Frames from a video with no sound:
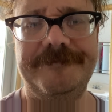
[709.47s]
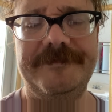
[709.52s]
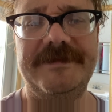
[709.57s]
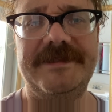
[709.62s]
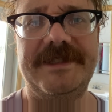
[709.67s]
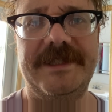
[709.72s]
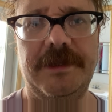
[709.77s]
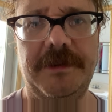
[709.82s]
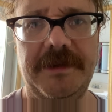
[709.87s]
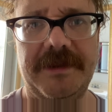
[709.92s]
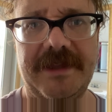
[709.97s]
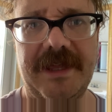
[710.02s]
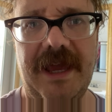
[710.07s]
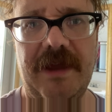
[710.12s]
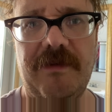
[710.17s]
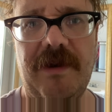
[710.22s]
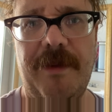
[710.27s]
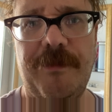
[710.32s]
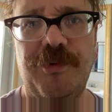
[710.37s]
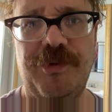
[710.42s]
Deal with that,
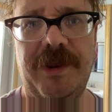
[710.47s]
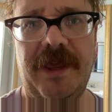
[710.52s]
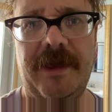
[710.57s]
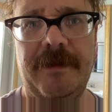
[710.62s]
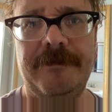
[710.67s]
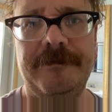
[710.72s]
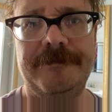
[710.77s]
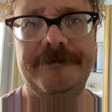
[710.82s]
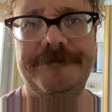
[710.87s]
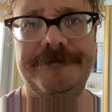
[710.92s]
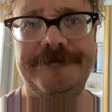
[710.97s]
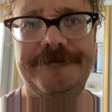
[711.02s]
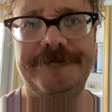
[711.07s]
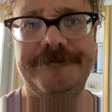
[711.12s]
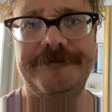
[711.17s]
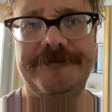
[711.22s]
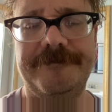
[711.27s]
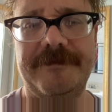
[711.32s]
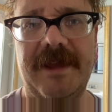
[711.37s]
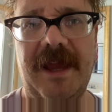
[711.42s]
Ramune.
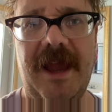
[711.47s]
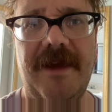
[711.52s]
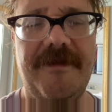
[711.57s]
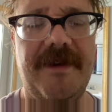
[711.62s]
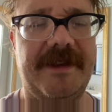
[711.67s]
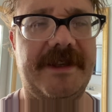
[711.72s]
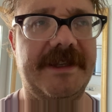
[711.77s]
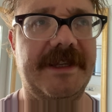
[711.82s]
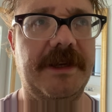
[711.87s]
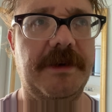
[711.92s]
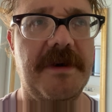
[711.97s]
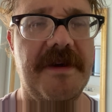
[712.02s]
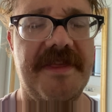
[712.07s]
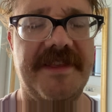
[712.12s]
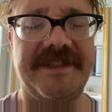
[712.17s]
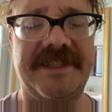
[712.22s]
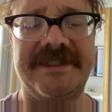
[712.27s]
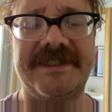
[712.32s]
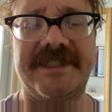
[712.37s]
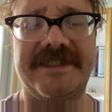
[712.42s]
I've had to deal with it
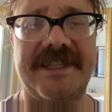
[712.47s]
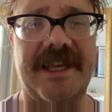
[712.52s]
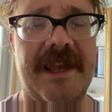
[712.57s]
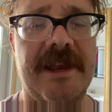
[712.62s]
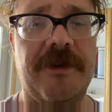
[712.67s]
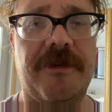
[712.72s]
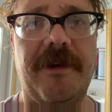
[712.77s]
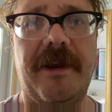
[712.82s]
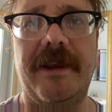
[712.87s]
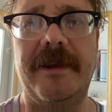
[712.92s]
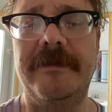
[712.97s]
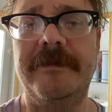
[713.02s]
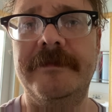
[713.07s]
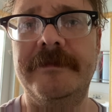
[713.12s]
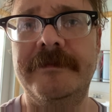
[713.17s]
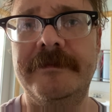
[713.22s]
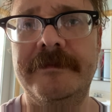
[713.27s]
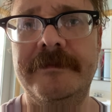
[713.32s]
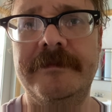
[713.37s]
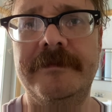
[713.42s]
since the second grade.
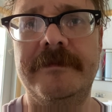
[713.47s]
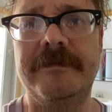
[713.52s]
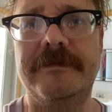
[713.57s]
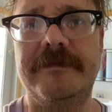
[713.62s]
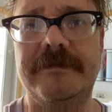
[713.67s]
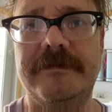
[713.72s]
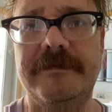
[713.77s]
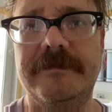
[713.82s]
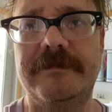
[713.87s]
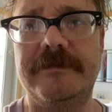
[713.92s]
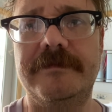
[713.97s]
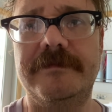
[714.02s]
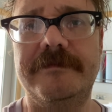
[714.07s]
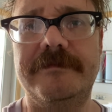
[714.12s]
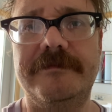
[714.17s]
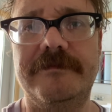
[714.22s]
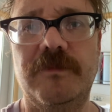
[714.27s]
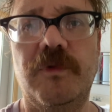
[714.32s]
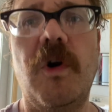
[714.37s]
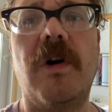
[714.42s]

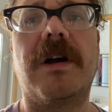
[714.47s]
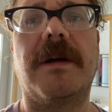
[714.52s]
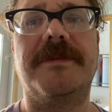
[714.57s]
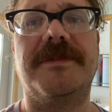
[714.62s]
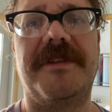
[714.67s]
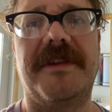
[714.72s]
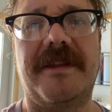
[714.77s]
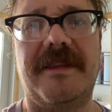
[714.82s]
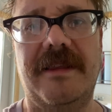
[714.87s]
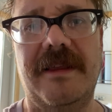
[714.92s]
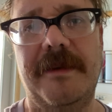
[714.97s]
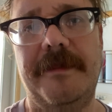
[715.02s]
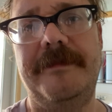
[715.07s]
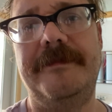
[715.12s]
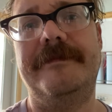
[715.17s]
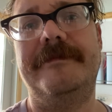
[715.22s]
Welcome to the club.